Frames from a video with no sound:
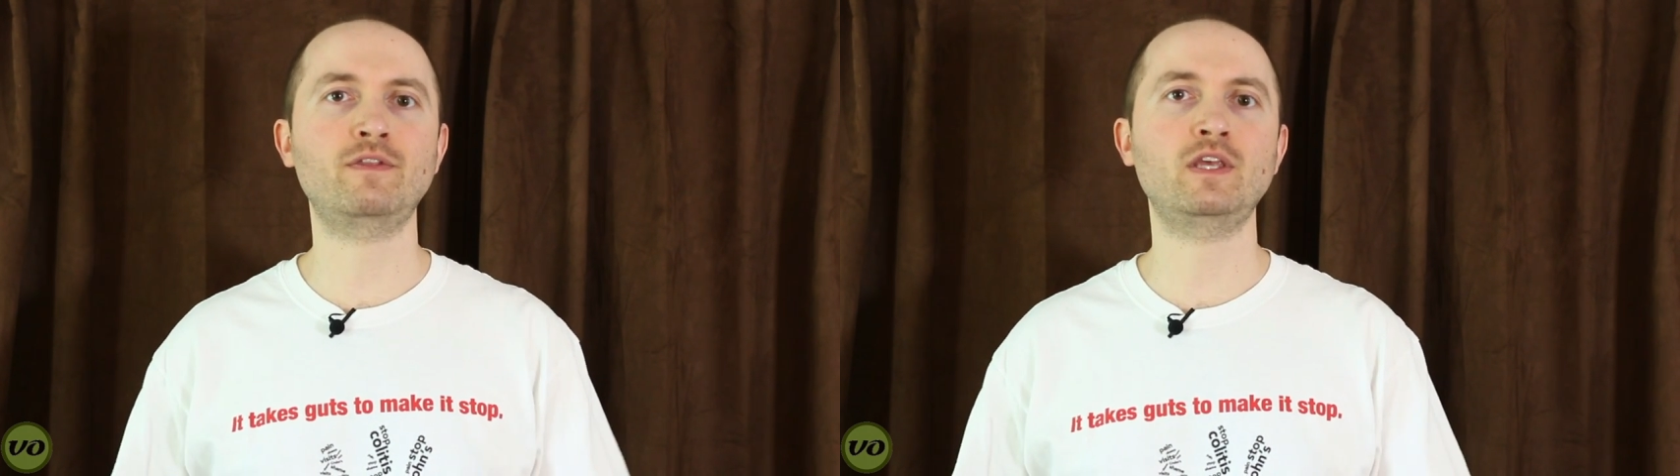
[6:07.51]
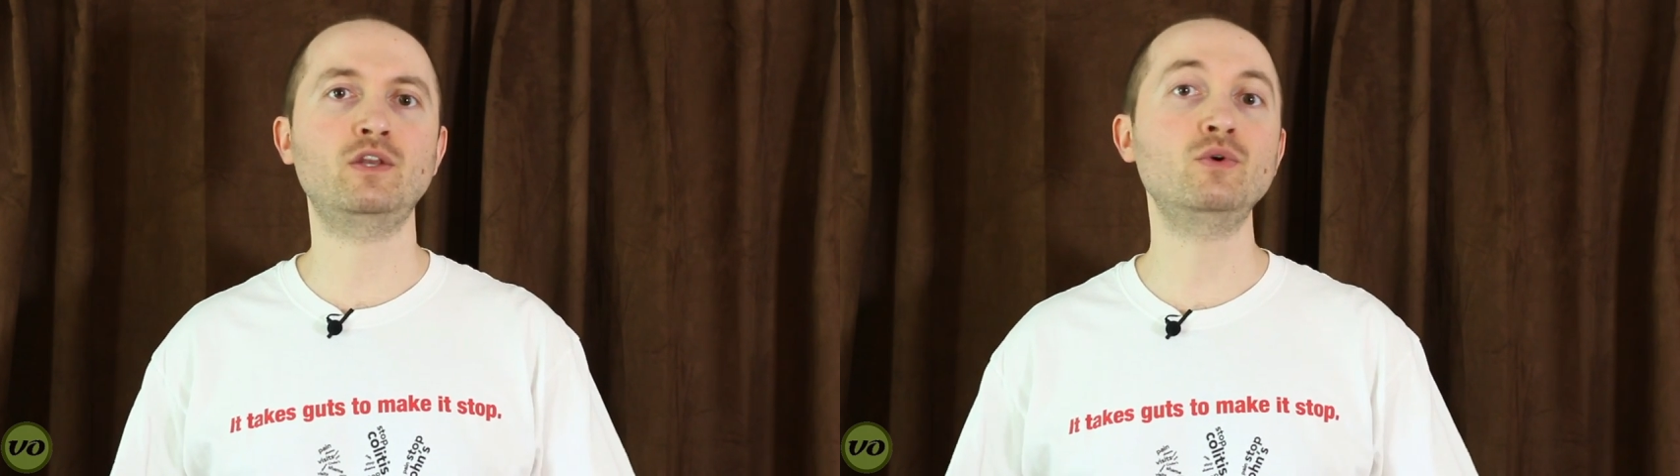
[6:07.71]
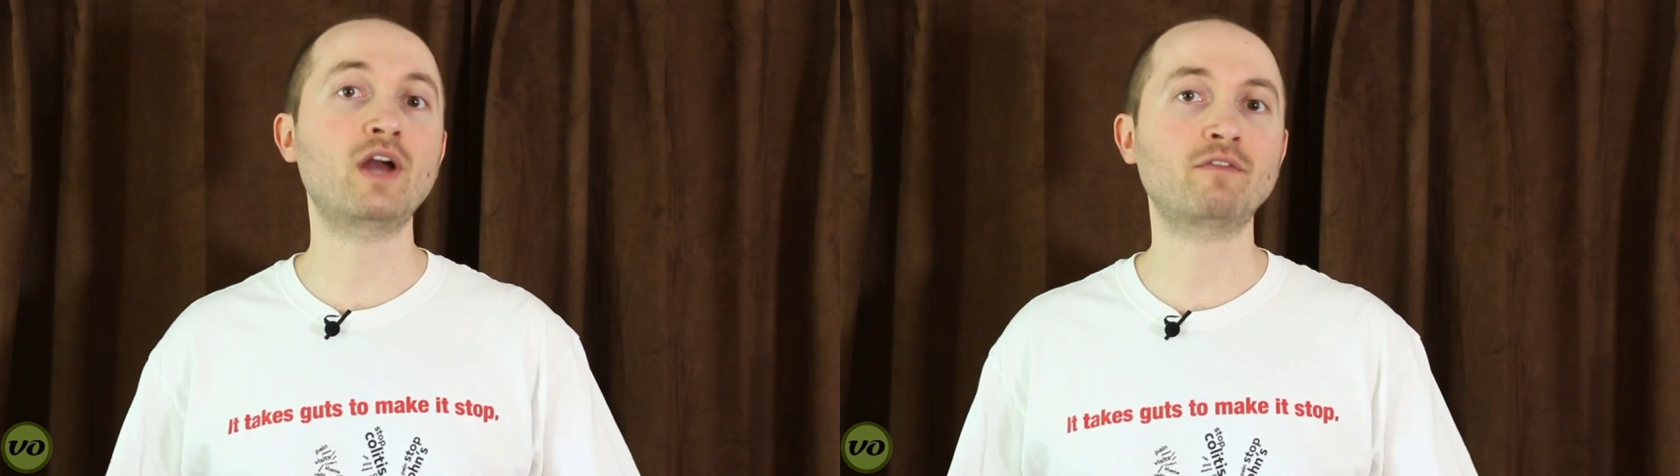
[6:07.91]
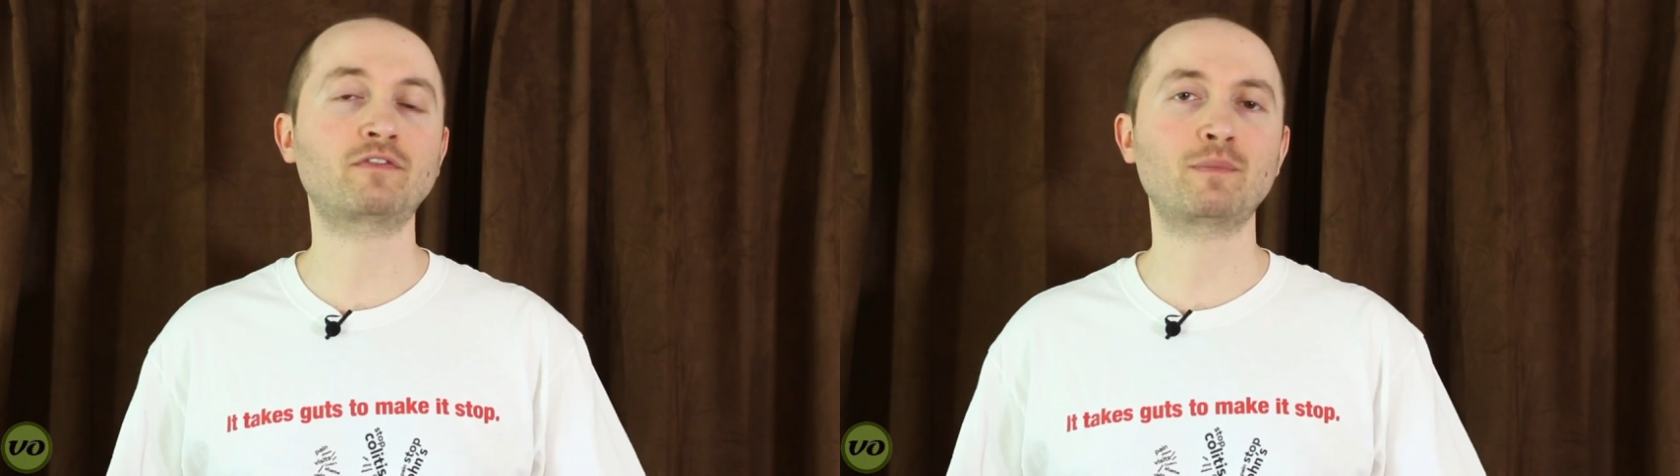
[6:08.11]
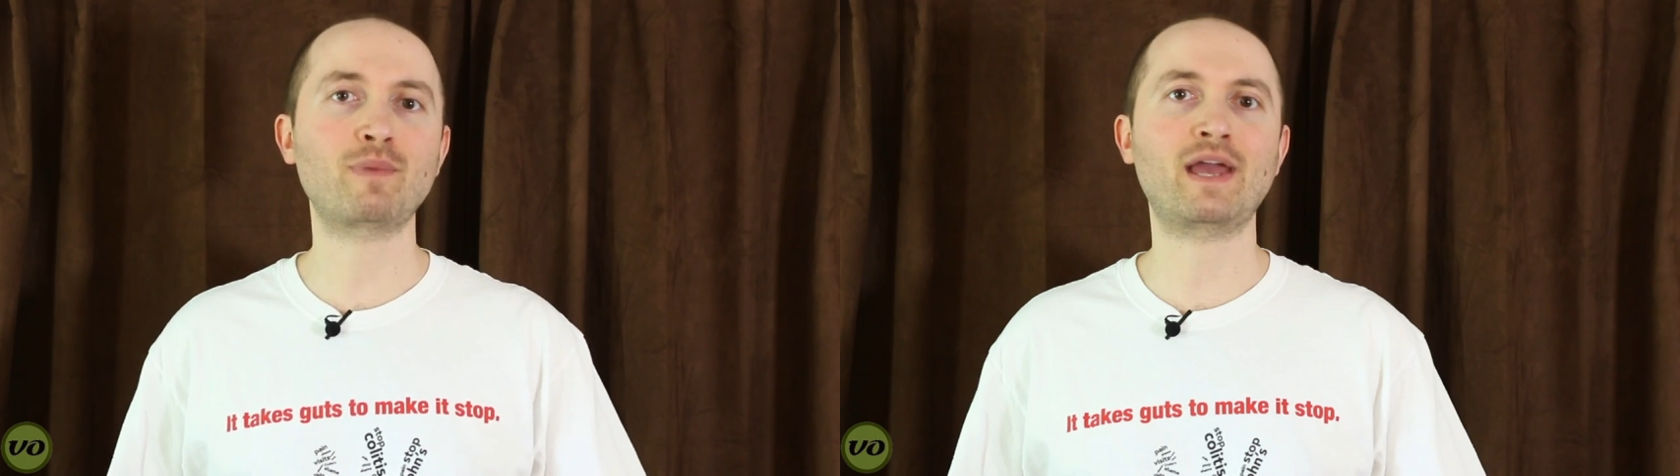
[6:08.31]
the
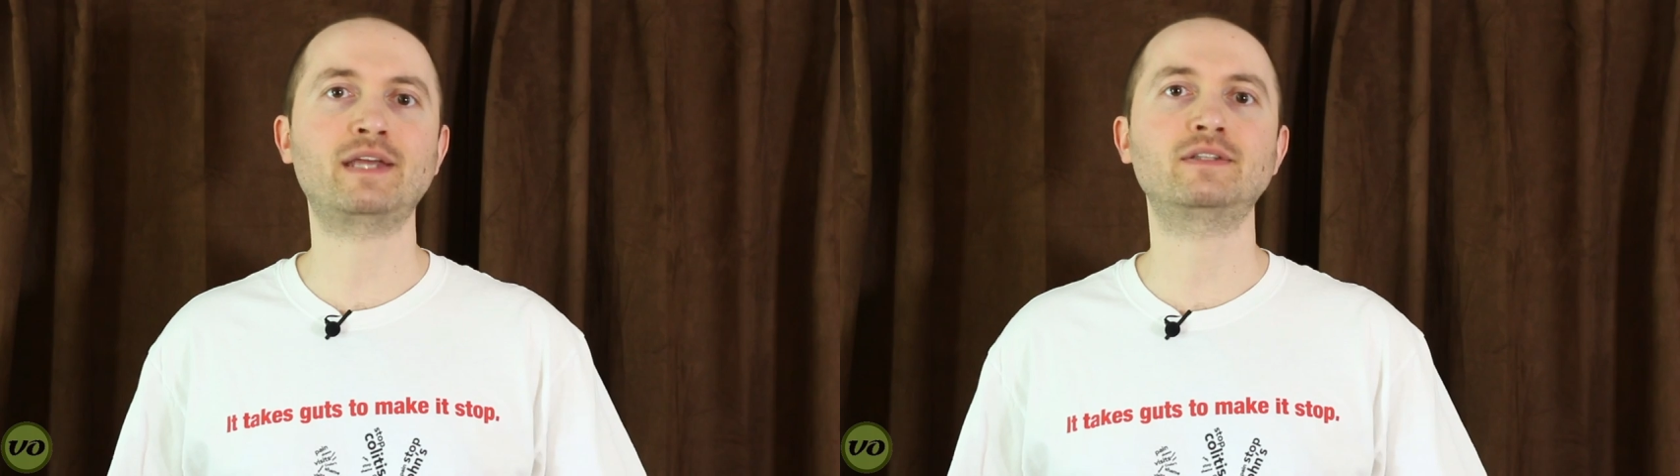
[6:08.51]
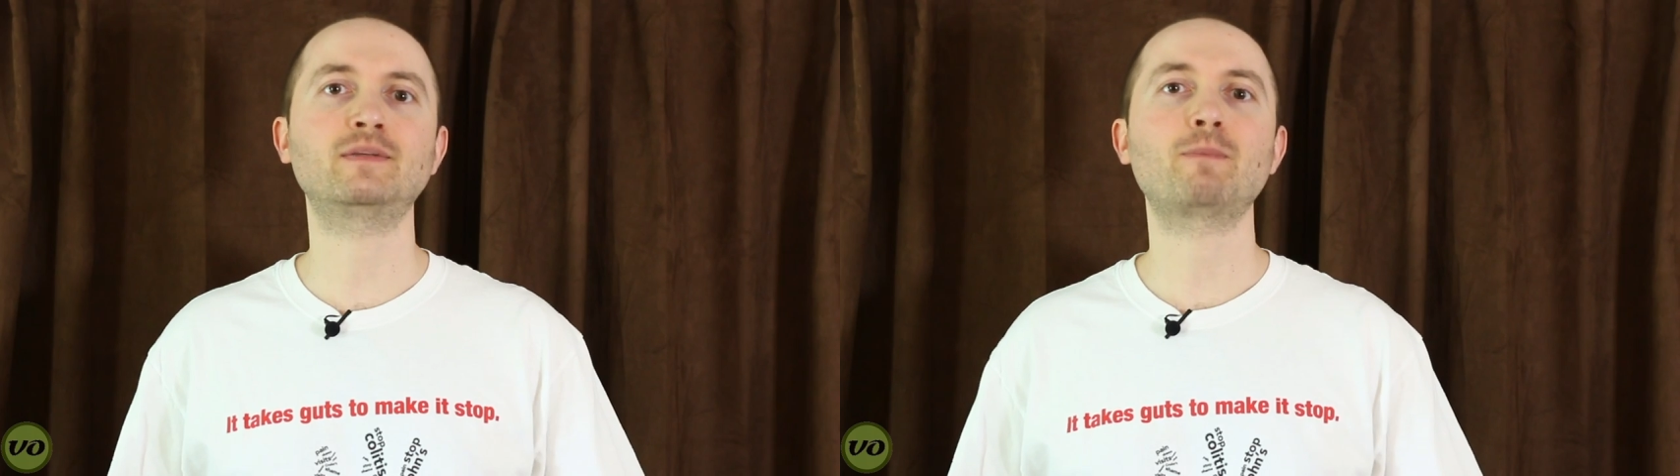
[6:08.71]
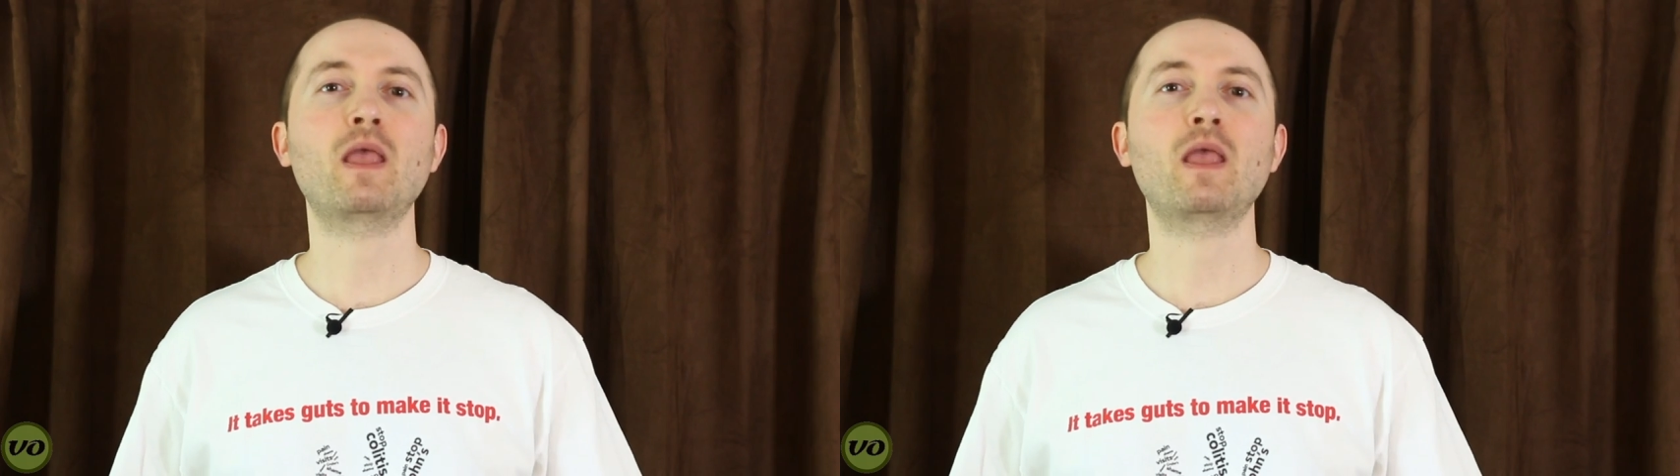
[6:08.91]
Nu-Comfort band,